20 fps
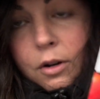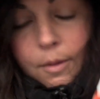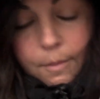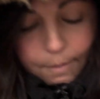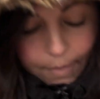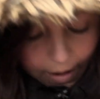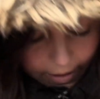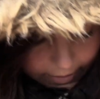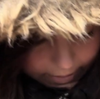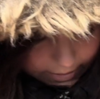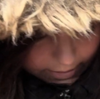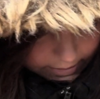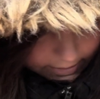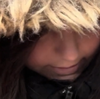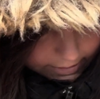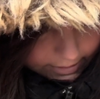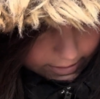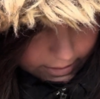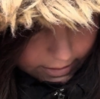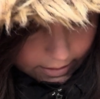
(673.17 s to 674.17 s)

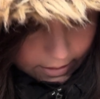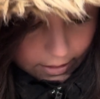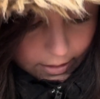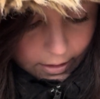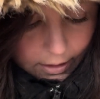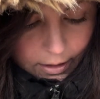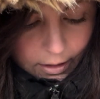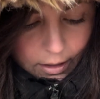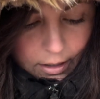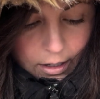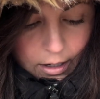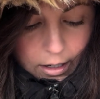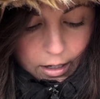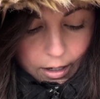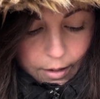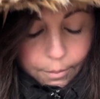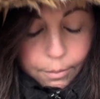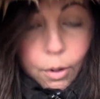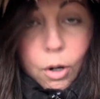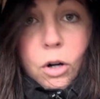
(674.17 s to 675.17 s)
balance.
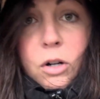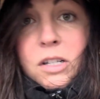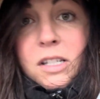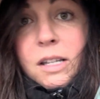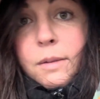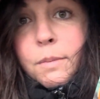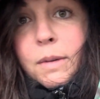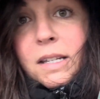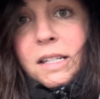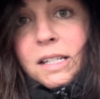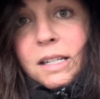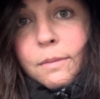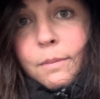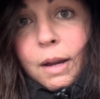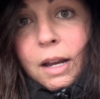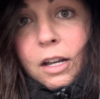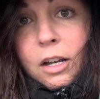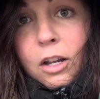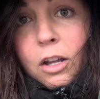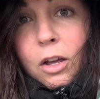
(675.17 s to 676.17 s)
Persimmon
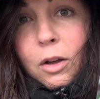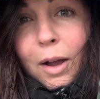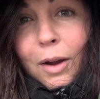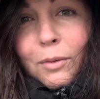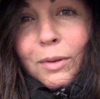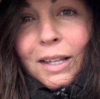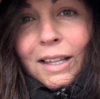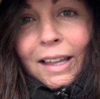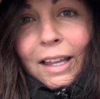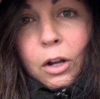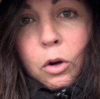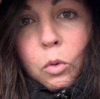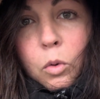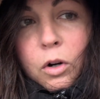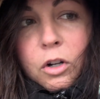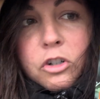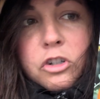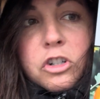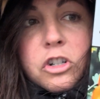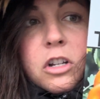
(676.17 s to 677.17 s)
tomato. I really like
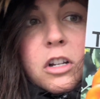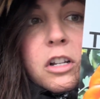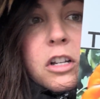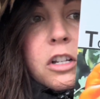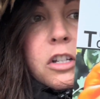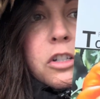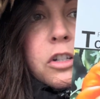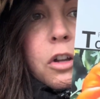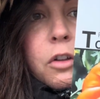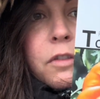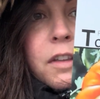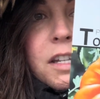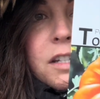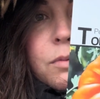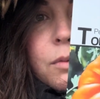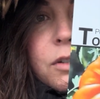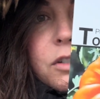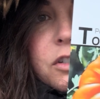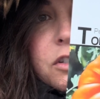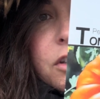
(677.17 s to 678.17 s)
orange, so these
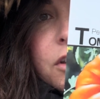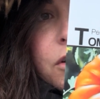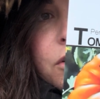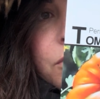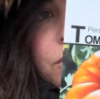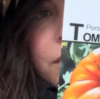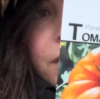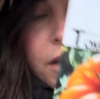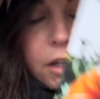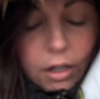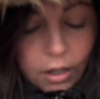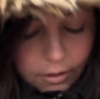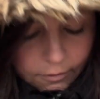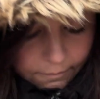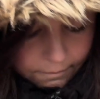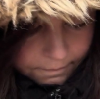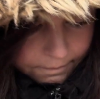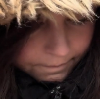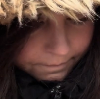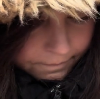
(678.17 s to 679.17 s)
ones look really good.
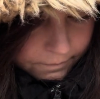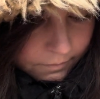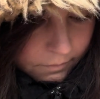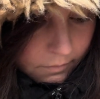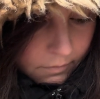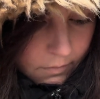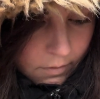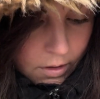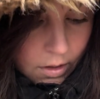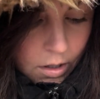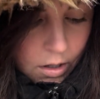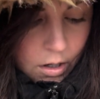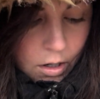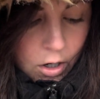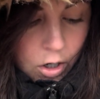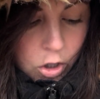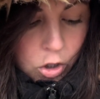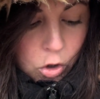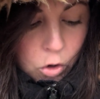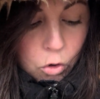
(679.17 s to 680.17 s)

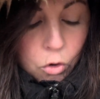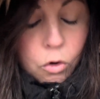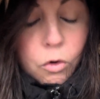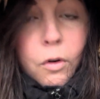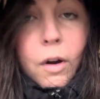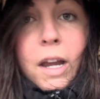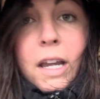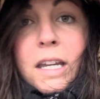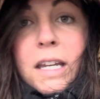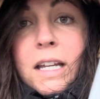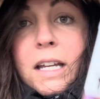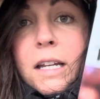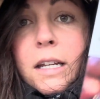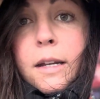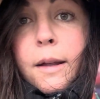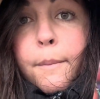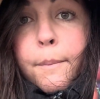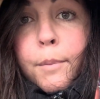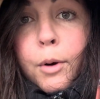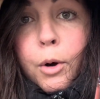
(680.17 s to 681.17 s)
Ukrainian
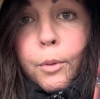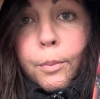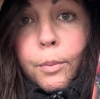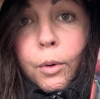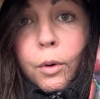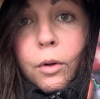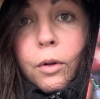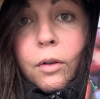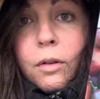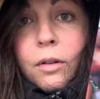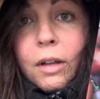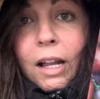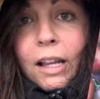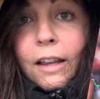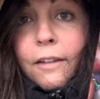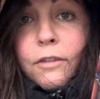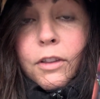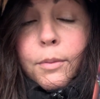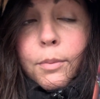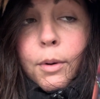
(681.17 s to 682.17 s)
purple. I
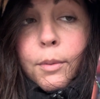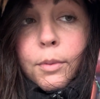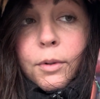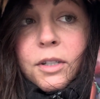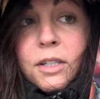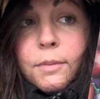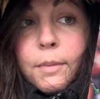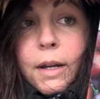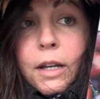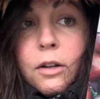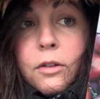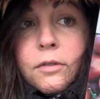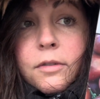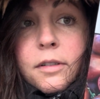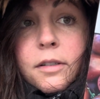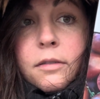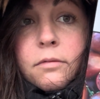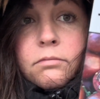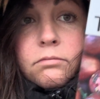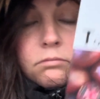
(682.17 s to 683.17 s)
love the purple
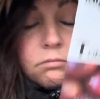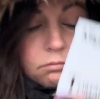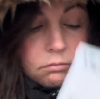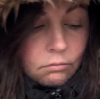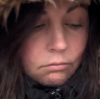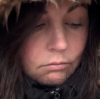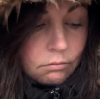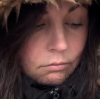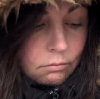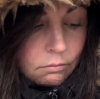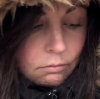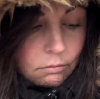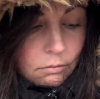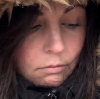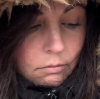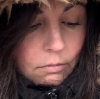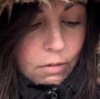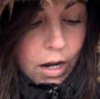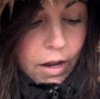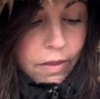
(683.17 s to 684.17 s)
tomatoes.
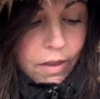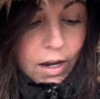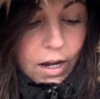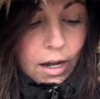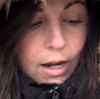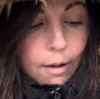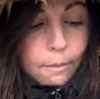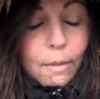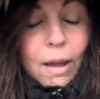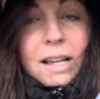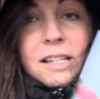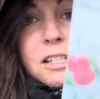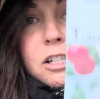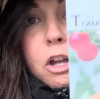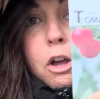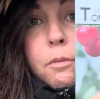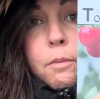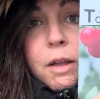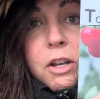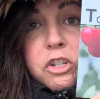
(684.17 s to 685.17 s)
And then
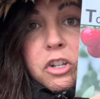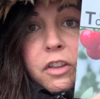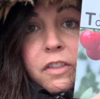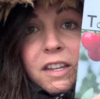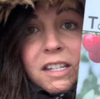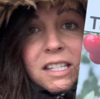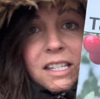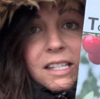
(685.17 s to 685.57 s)
Mexico midget. This is